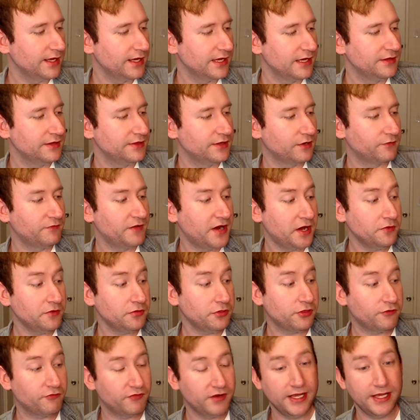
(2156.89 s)
The round
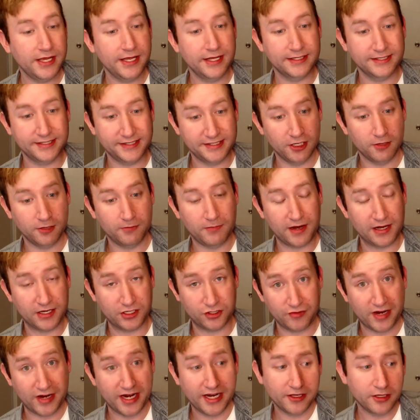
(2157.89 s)
three Sealbox
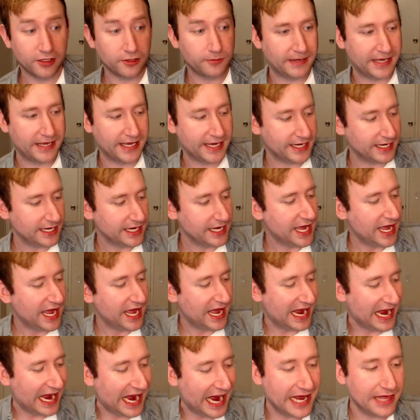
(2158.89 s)
regular pick,
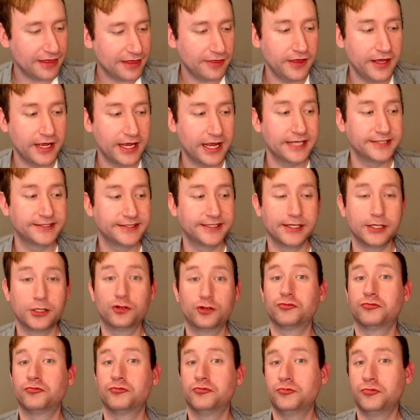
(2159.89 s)
I think, is a
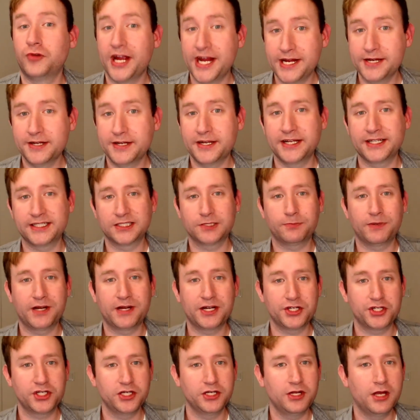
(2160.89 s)
great expression